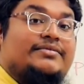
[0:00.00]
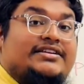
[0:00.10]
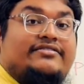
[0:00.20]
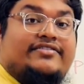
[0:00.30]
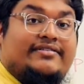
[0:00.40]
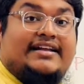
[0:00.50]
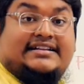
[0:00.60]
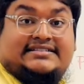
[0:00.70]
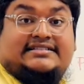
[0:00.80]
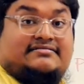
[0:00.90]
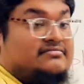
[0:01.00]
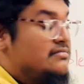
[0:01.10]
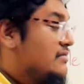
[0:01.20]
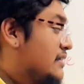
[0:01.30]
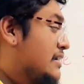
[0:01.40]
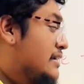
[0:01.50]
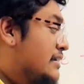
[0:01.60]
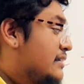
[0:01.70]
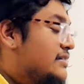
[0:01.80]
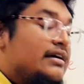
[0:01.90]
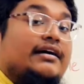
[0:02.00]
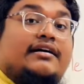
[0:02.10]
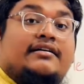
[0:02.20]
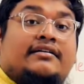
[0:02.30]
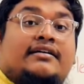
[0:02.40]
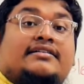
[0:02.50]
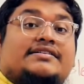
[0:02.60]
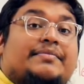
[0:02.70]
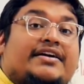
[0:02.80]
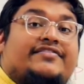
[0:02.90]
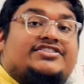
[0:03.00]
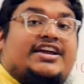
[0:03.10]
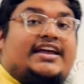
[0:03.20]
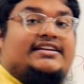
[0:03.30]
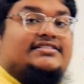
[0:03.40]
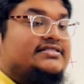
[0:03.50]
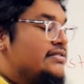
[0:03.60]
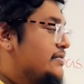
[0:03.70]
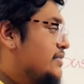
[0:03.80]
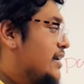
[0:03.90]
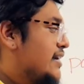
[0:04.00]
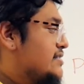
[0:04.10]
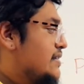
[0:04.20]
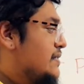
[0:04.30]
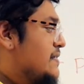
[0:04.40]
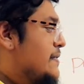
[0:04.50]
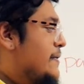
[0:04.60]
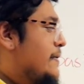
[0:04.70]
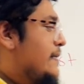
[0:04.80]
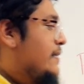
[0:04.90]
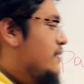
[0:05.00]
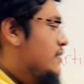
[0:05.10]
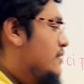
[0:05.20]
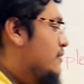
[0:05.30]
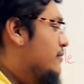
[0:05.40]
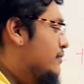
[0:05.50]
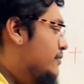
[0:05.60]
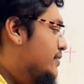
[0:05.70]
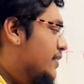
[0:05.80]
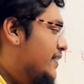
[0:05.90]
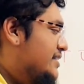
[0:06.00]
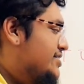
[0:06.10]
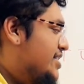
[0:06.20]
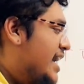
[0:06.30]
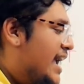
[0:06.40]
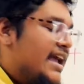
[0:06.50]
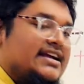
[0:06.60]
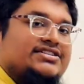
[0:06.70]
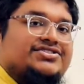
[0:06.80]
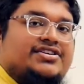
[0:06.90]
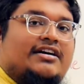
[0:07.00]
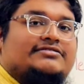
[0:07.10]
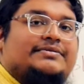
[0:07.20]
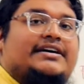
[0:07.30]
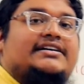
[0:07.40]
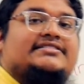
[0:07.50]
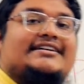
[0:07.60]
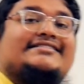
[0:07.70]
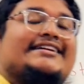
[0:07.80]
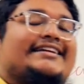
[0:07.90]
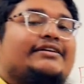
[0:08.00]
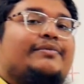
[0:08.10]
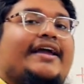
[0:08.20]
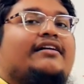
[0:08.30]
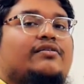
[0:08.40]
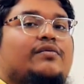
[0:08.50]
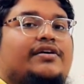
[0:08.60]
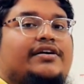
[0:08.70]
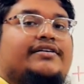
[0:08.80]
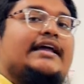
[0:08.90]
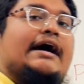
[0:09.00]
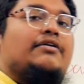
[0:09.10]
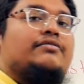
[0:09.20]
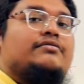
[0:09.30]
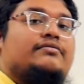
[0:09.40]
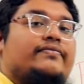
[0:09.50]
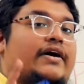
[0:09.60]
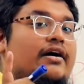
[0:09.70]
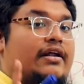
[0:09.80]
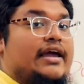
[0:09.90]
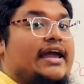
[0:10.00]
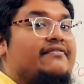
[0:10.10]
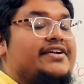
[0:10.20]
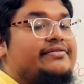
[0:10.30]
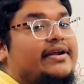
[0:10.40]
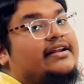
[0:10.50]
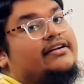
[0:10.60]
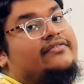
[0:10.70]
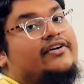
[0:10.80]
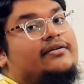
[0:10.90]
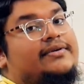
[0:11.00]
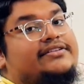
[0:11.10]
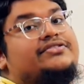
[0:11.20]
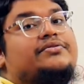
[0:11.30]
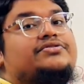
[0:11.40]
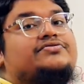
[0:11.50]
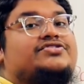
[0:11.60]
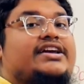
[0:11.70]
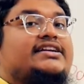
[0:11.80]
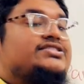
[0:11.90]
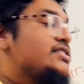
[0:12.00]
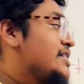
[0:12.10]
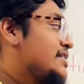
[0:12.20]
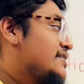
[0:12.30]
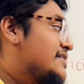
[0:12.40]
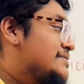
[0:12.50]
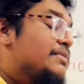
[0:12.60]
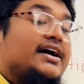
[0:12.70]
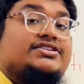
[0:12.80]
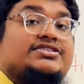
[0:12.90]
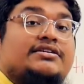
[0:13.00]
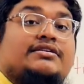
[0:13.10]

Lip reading: bit different, right? That's a big of a change. Okay, so this change comes because it's an irregular word. Now, not every irregular verb is going to change this much,